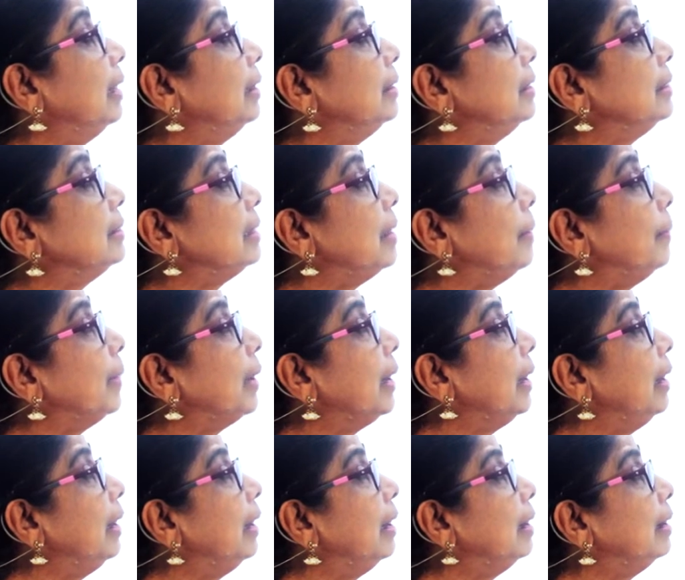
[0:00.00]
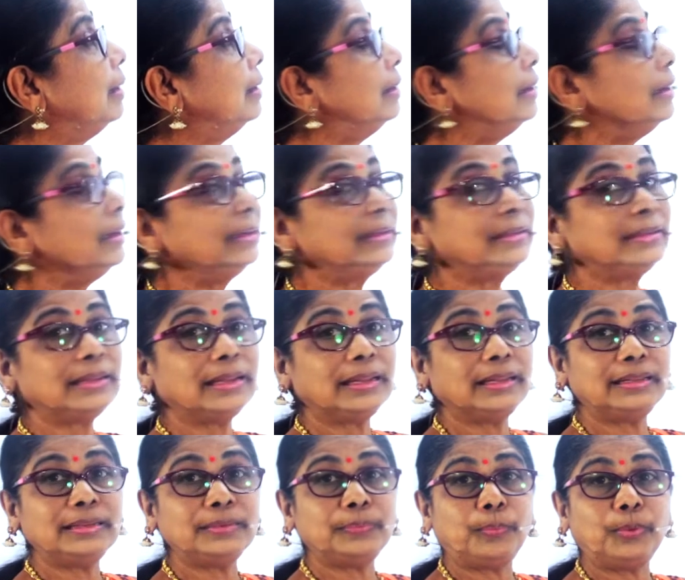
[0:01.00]
this umbrella.
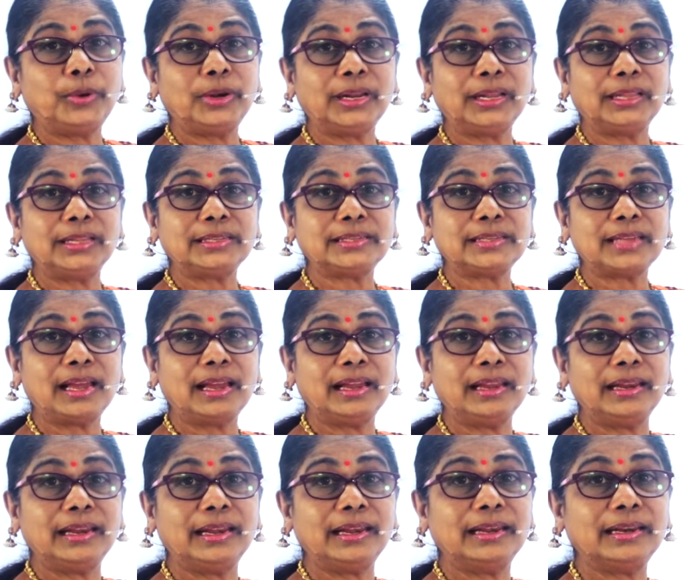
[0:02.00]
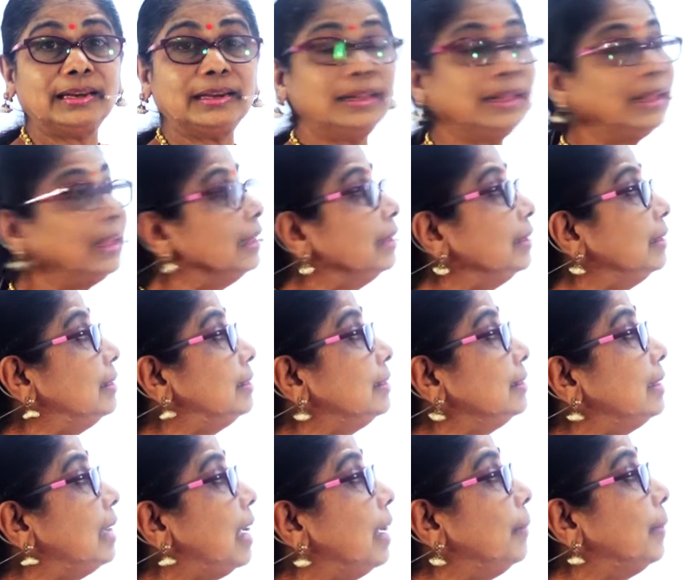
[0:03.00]
Put it at the side. This
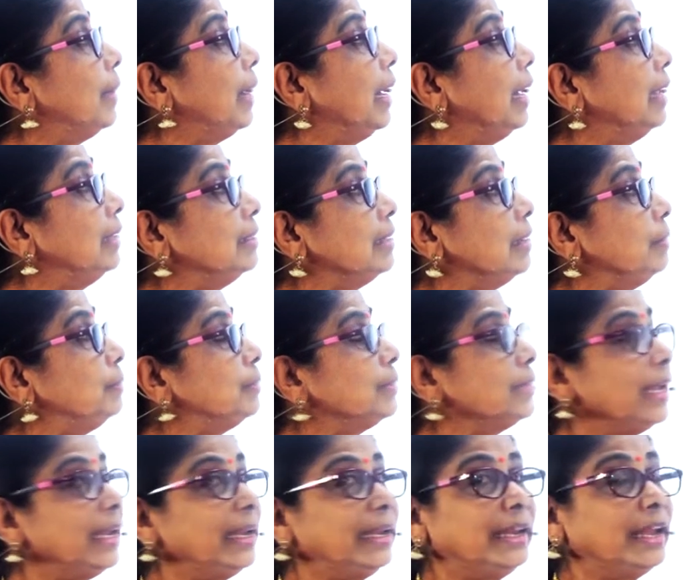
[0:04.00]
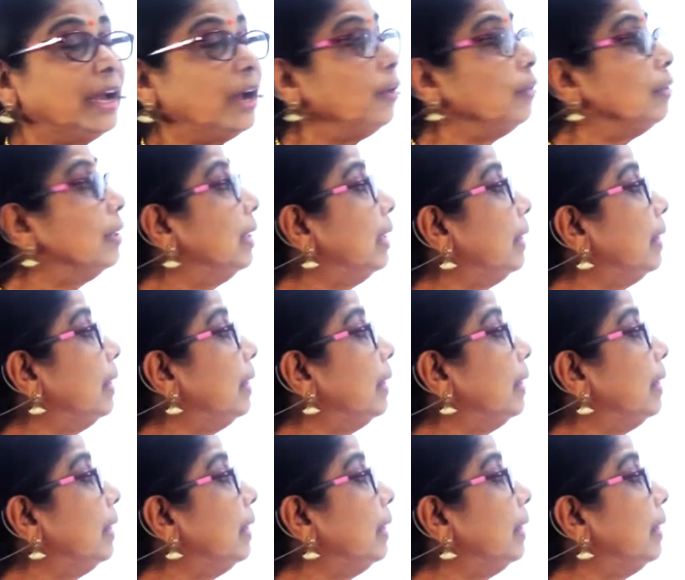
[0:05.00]
umbrella is upside down.